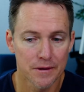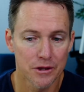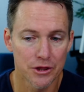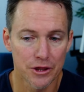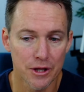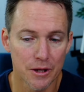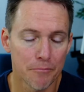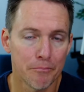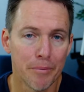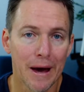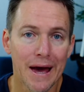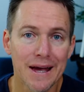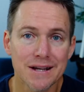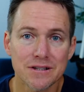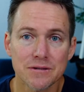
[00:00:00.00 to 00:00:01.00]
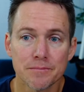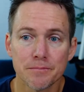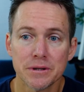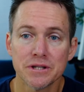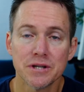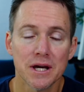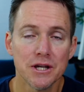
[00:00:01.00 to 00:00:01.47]
the banked
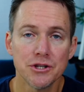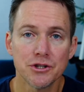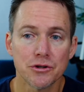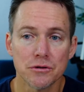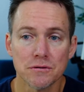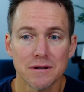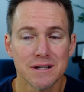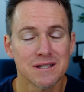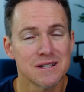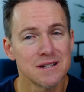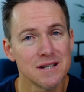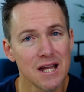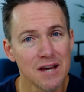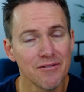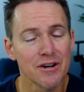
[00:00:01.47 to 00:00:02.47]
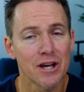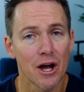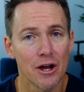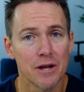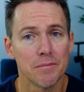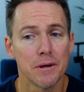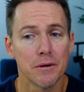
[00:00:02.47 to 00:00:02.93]
potential is never
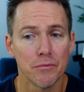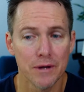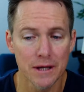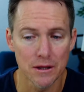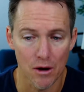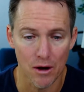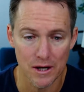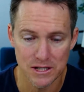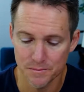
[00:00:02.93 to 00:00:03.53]
going to be realized